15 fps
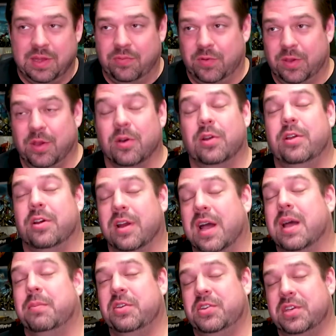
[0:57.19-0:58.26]
if you go to your
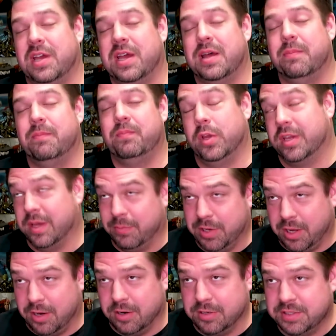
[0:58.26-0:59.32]
hobby shop or you come to
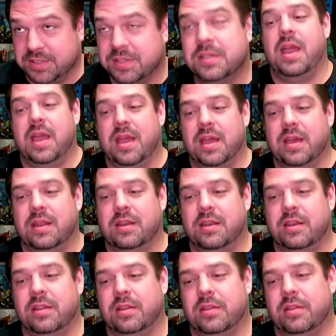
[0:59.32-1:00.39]
ours
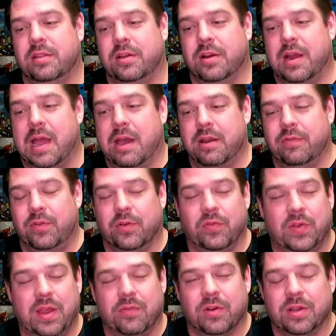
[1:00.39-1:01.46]
and they're out of your
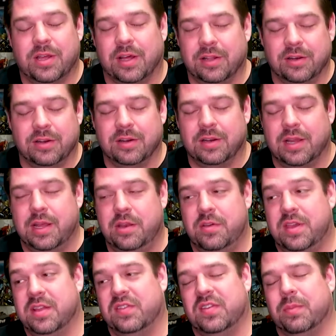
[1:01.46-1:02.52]
favorite color and you
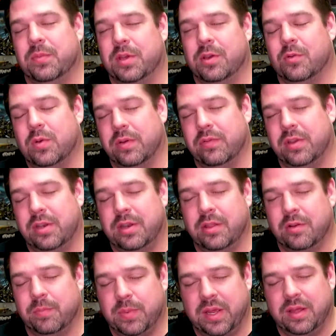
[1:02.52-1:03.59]
get something equivalent
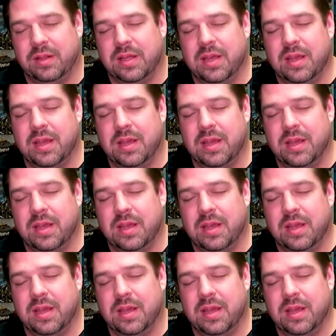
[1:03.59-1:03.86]
another paint